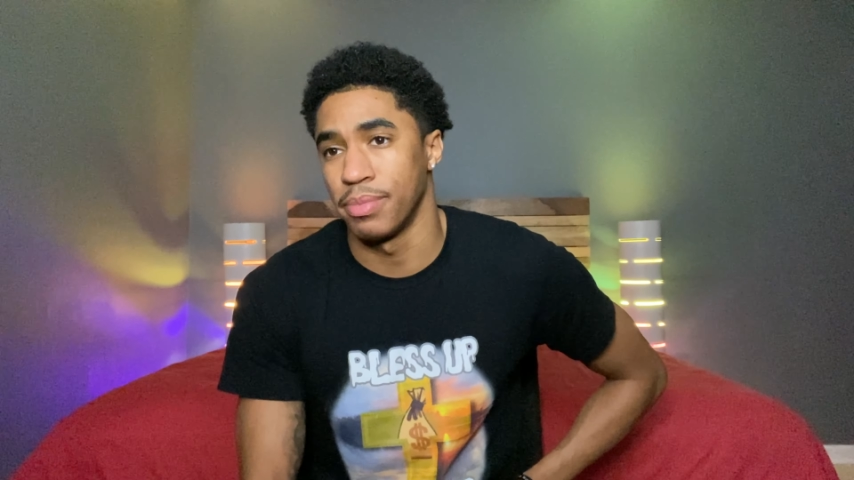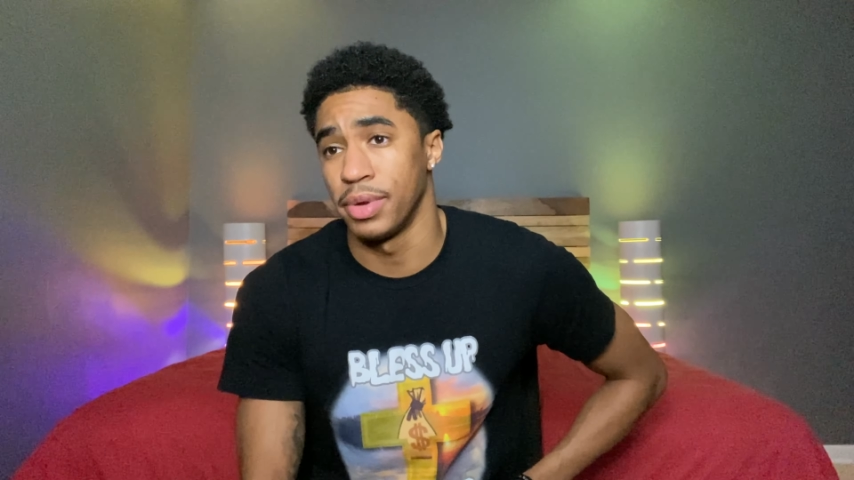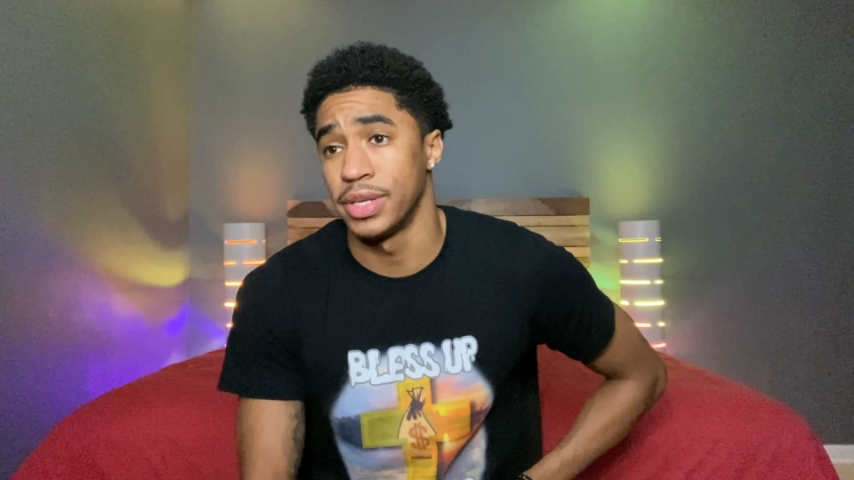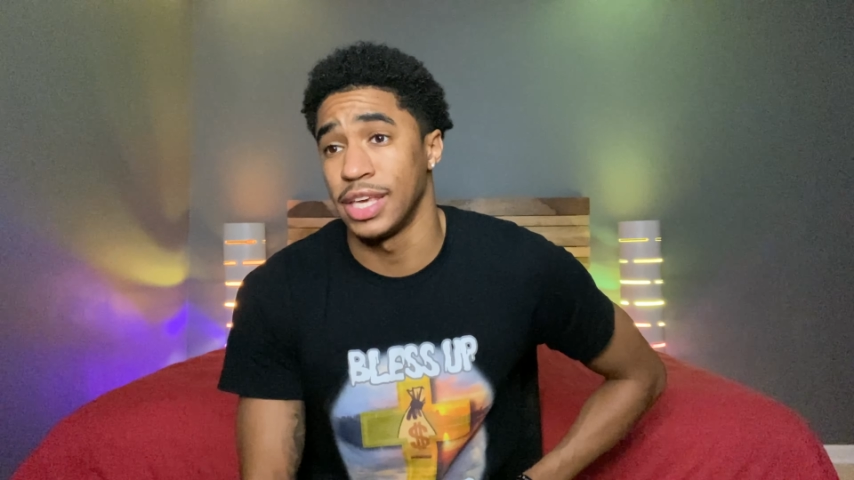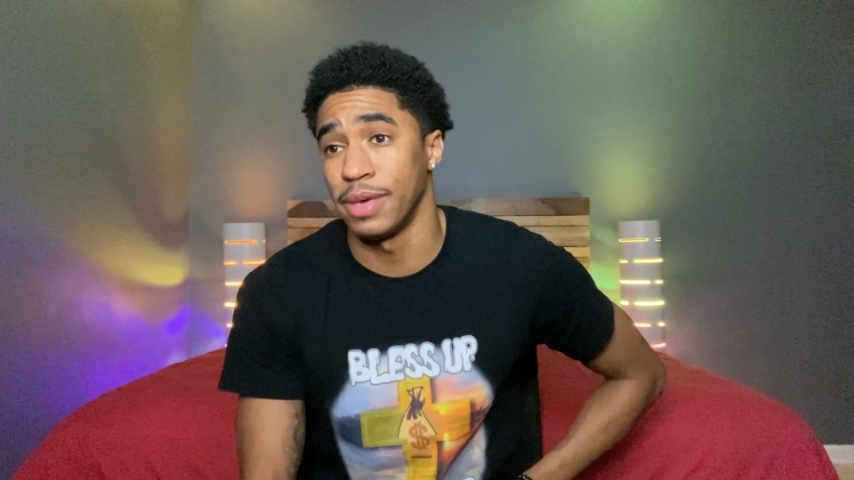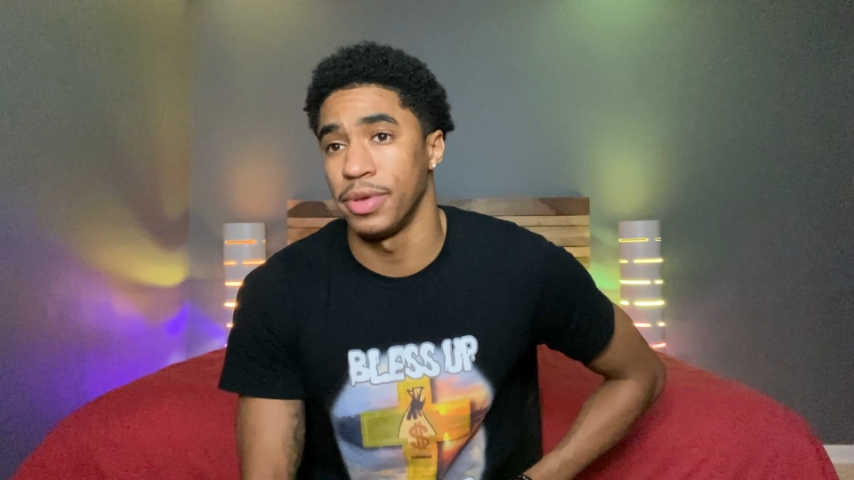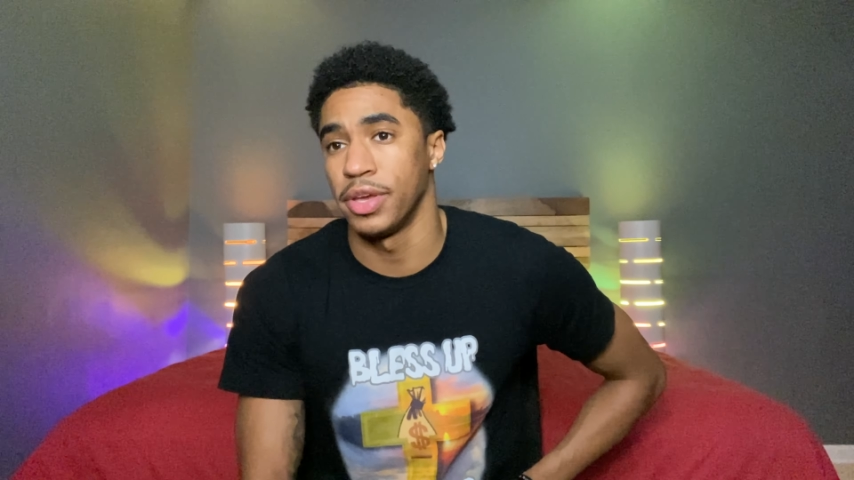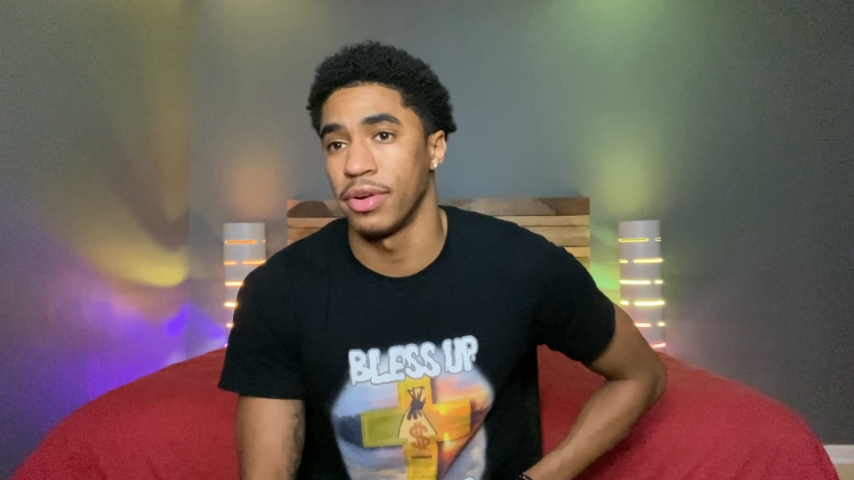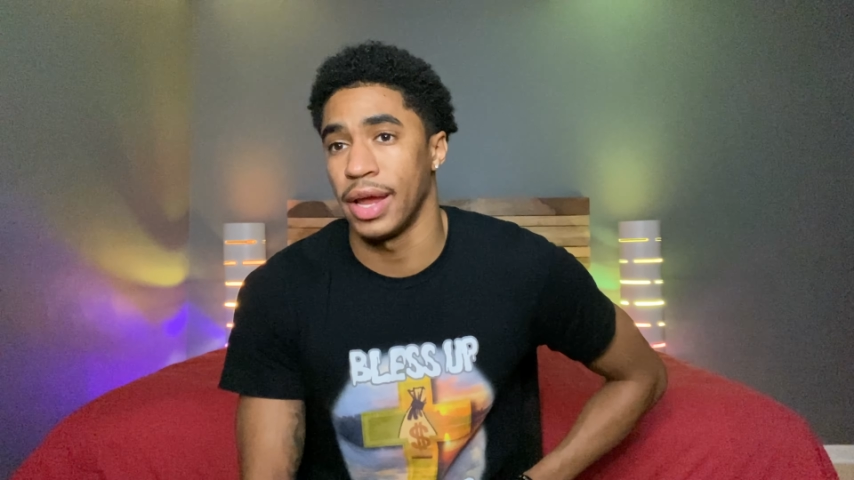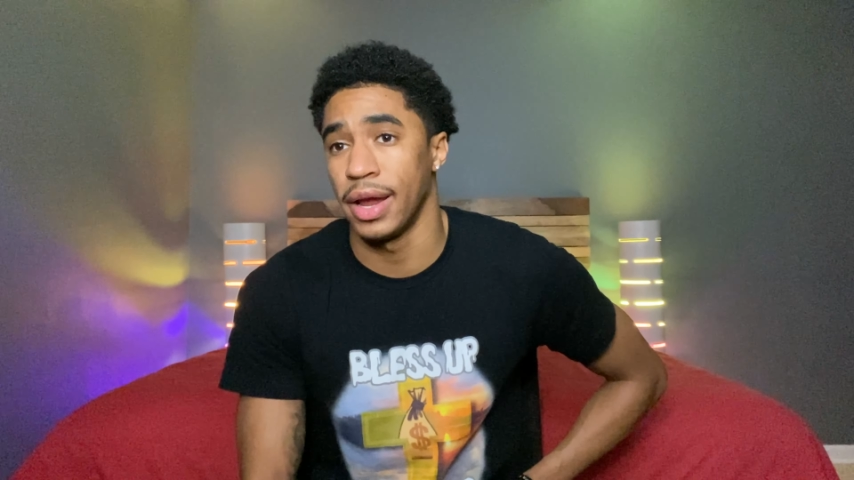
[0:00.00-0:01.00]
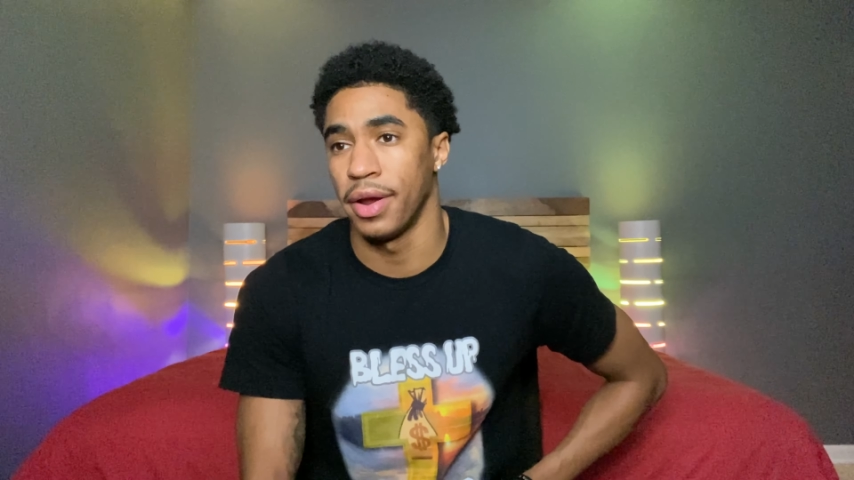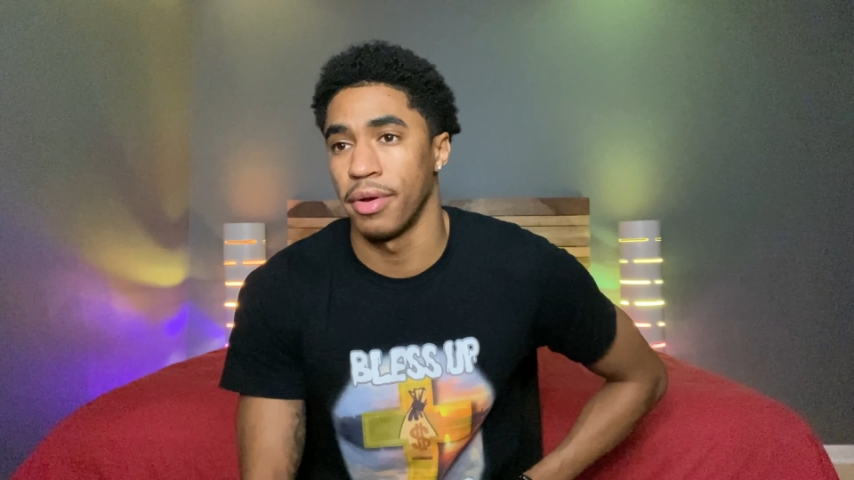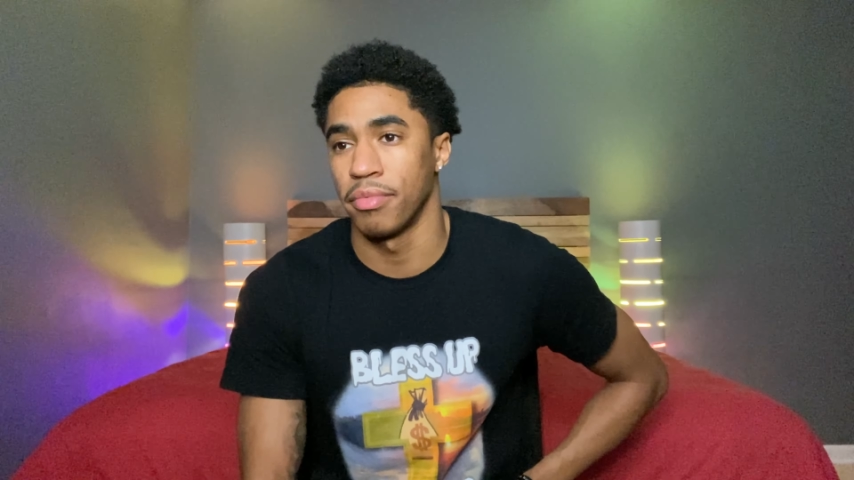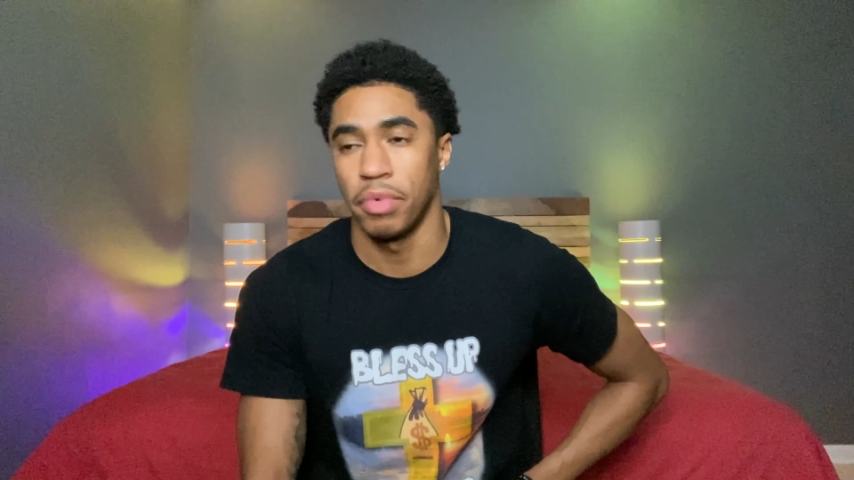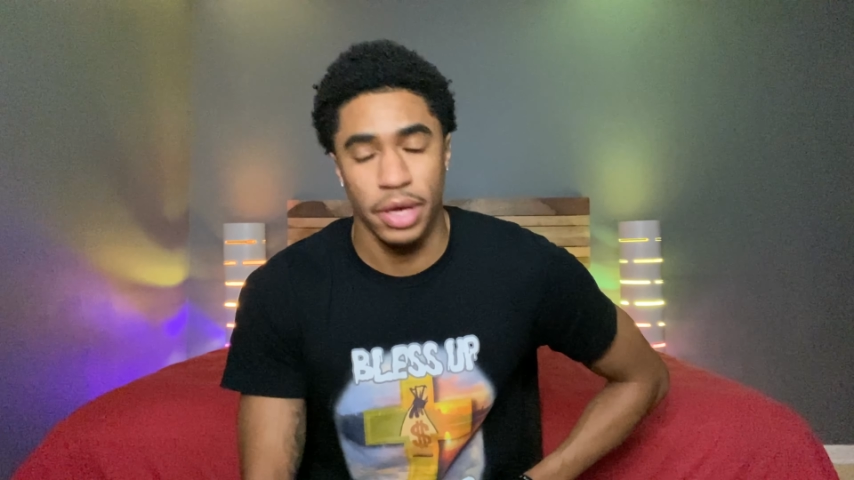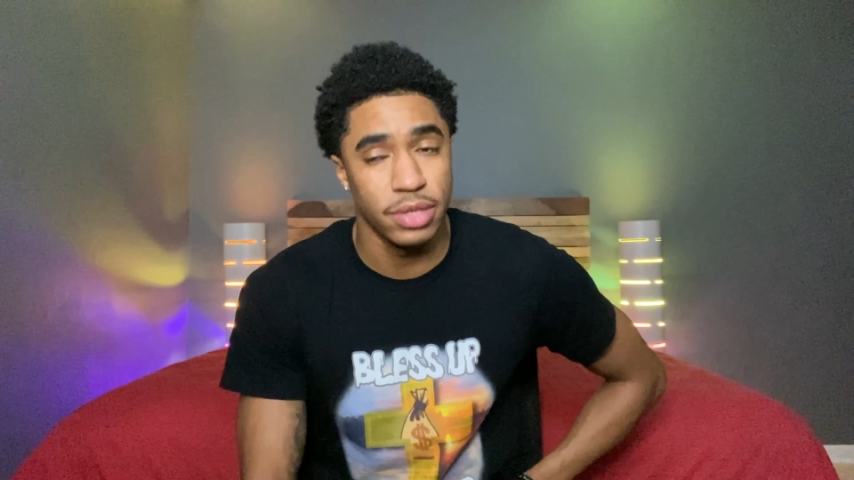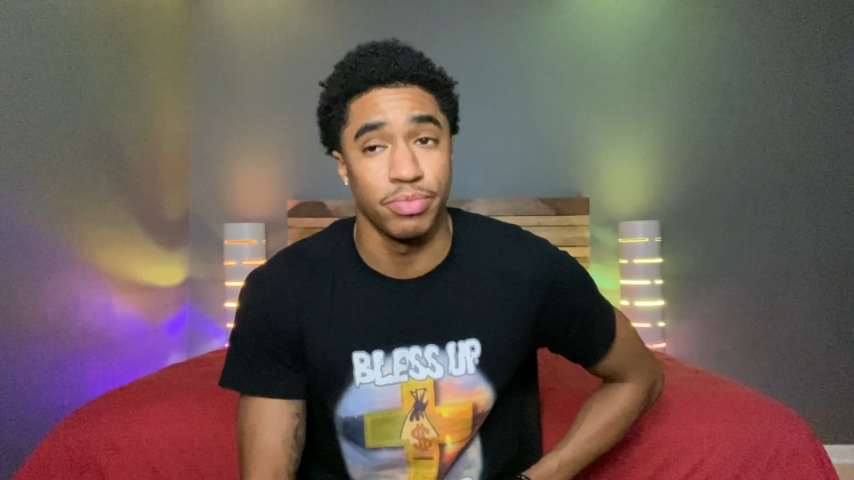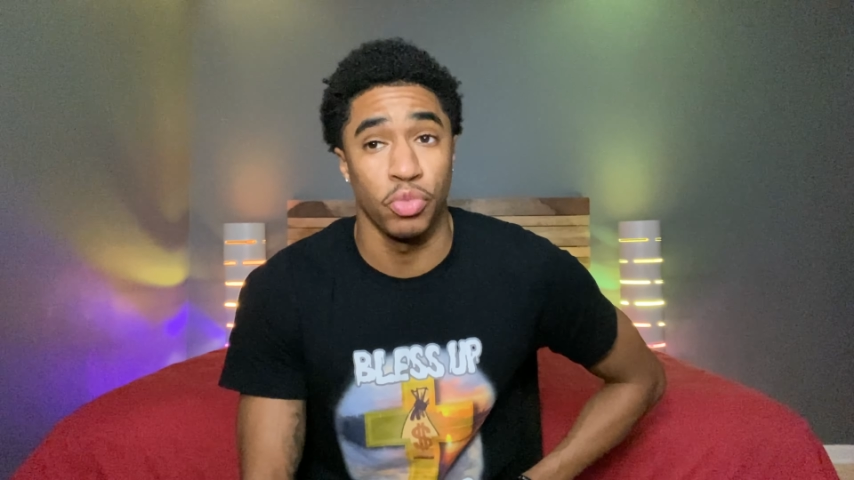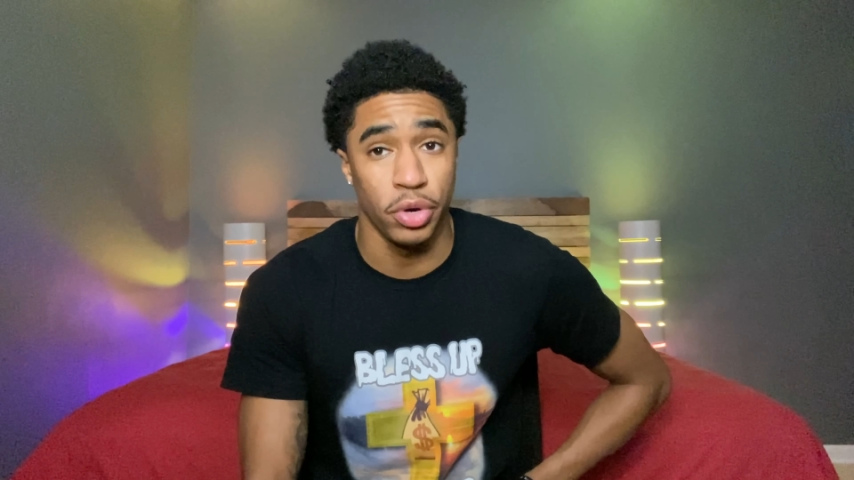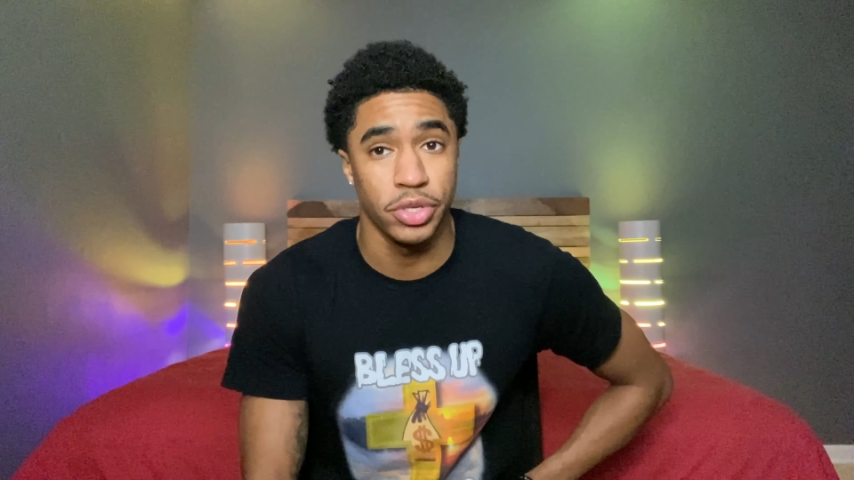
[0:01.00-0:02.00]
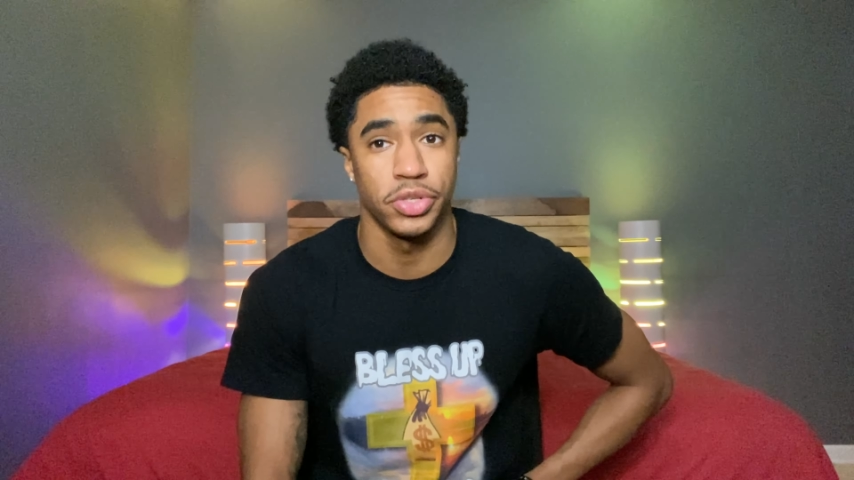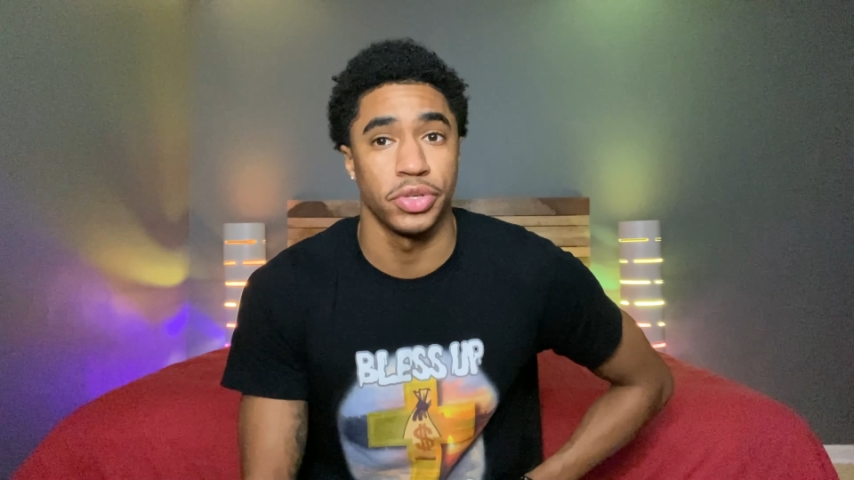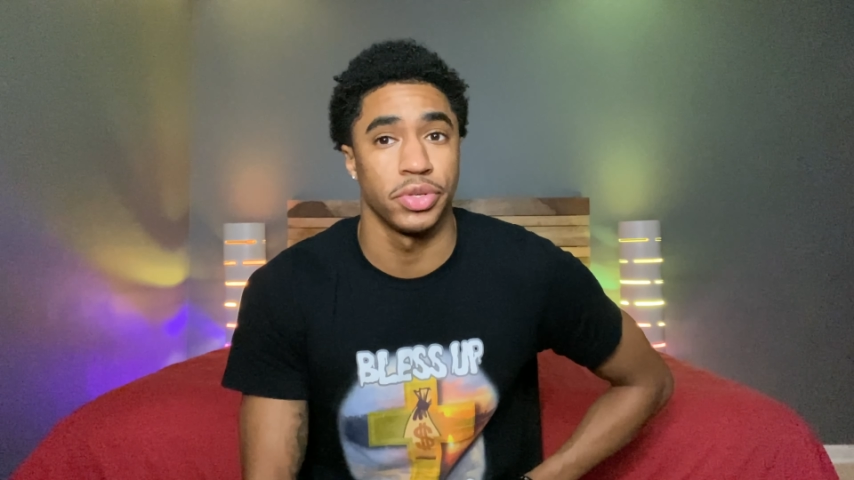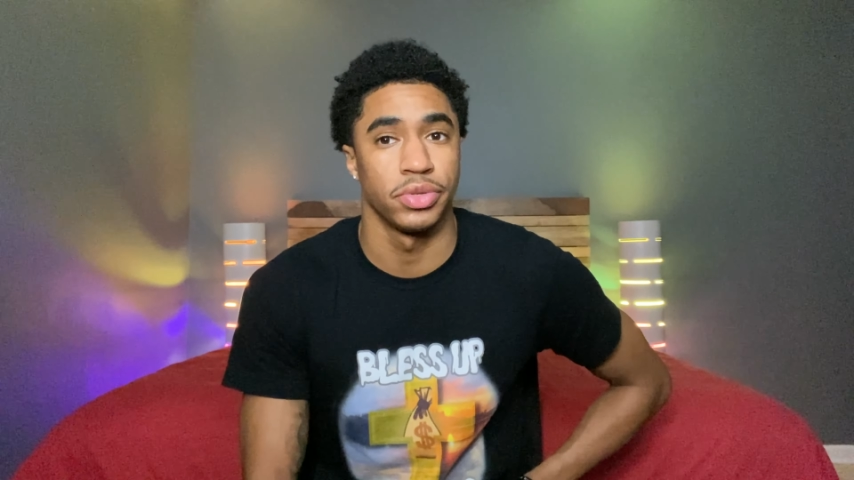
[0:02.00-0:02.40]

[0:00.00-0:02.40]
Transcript: but it's keeping your hair, I guess, moistured.